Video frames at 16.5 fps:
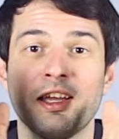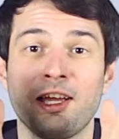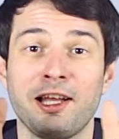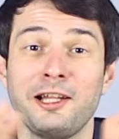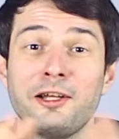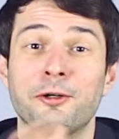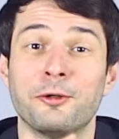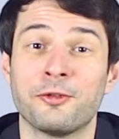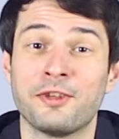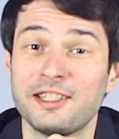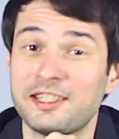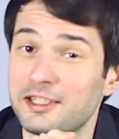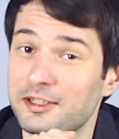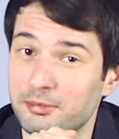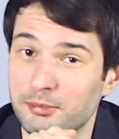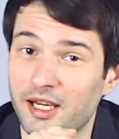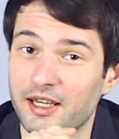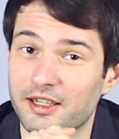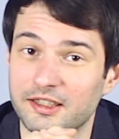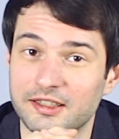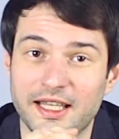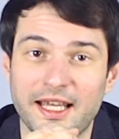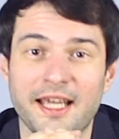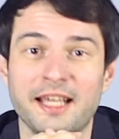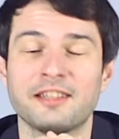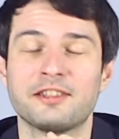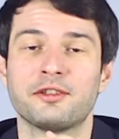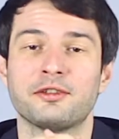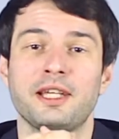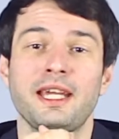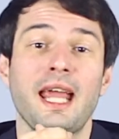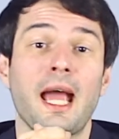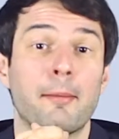Hello, this is Michael, and
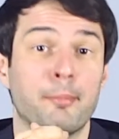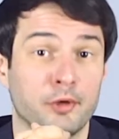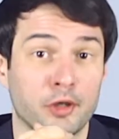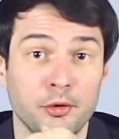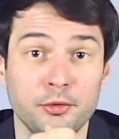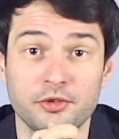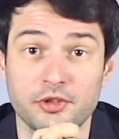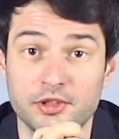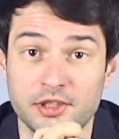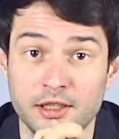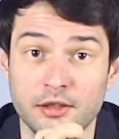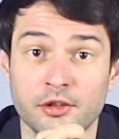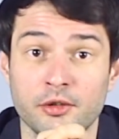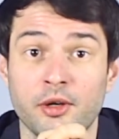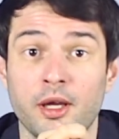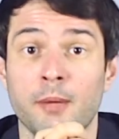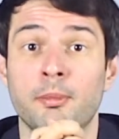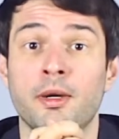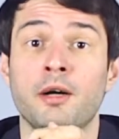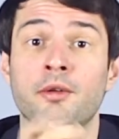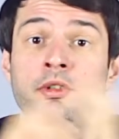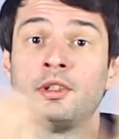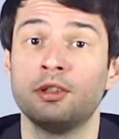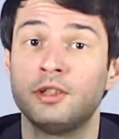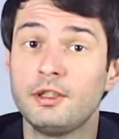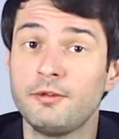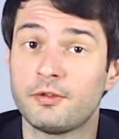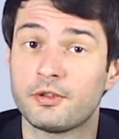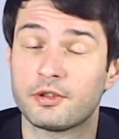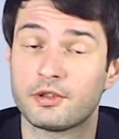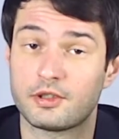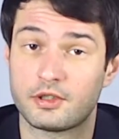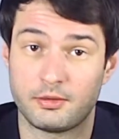today I'm going to tell you about the
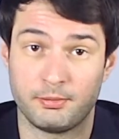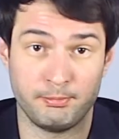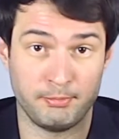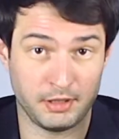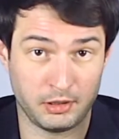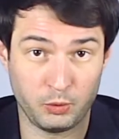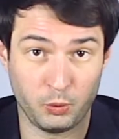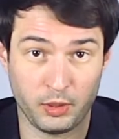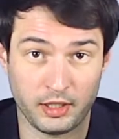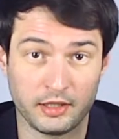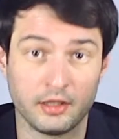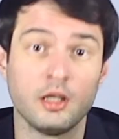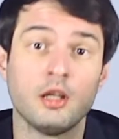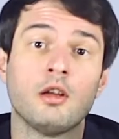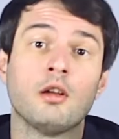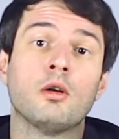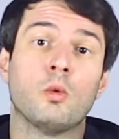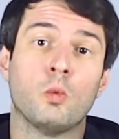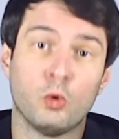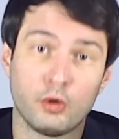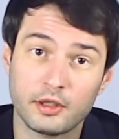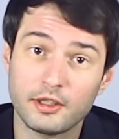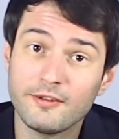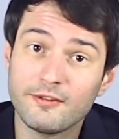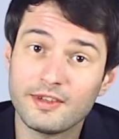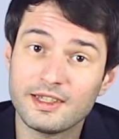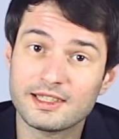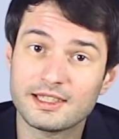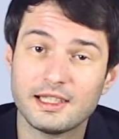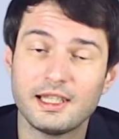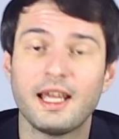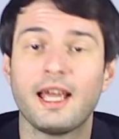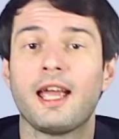difference between working
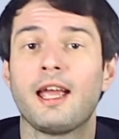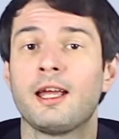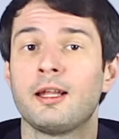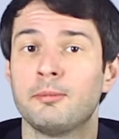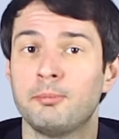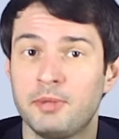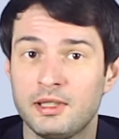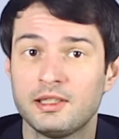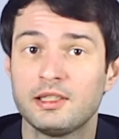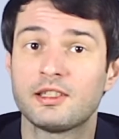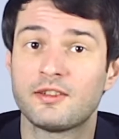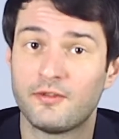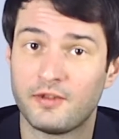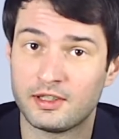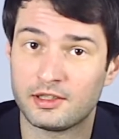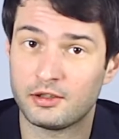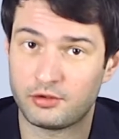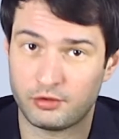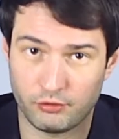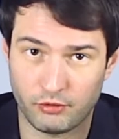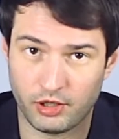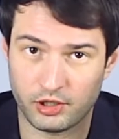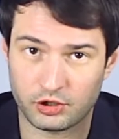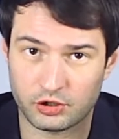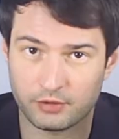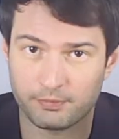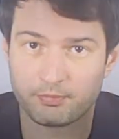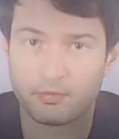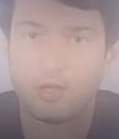visa and business visa to Russia.